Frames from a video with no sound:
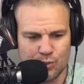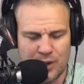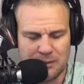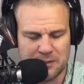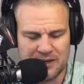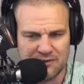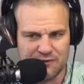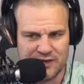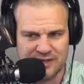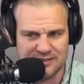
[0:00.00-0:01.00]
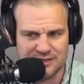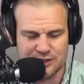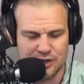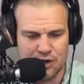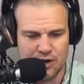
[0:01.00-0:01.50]
white picket fence
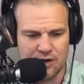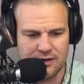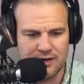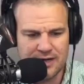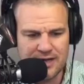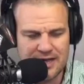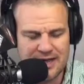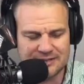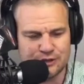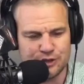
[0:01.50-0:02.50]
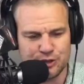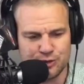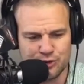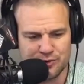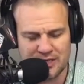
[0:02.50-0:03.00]
in the yard, as a
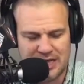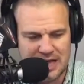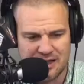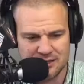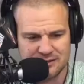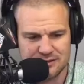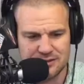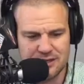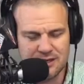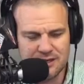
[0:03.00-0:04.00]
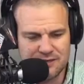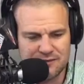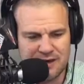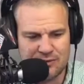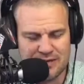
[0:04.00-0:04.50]
junior in college,
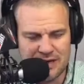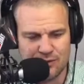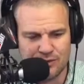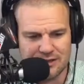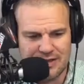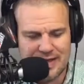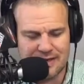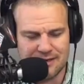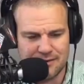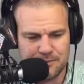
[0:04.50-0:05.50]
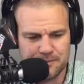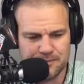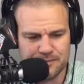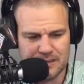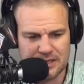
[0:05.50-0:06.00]
found out that
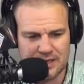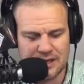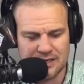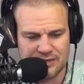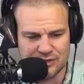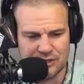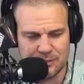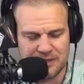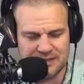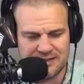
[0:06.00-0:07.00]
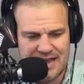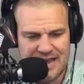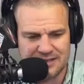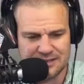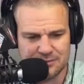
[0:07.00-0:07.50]
he's going to be a
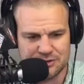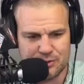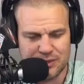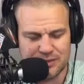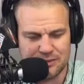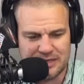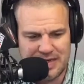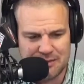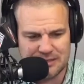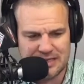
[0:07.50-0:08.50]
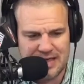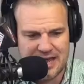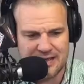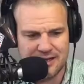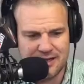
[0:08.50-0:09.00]
dad, subsequently became a
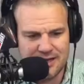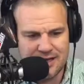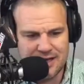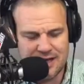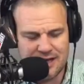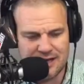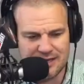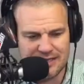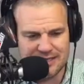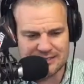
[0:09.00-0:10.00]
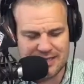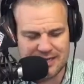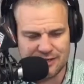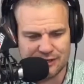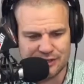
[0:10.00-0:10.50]
dad, is
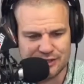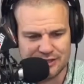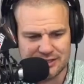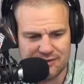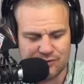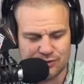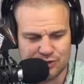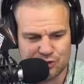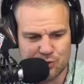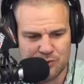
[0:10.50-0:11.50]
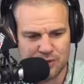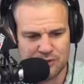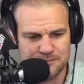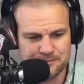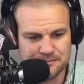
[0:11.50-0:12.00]
a collegiate level
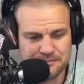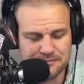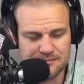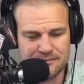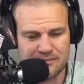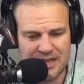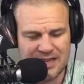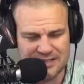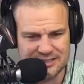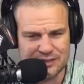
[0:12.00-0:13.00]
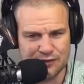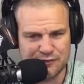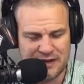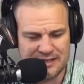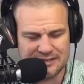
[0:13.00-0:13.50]
swimmer, and is still
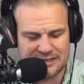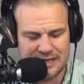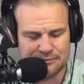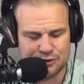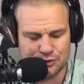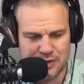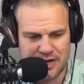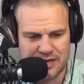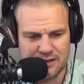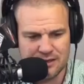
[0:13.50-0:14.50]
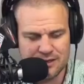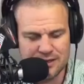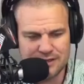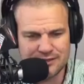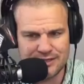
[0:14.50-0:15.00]
finding time to train
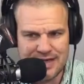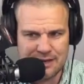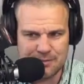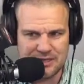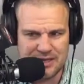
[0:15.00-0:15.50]
to not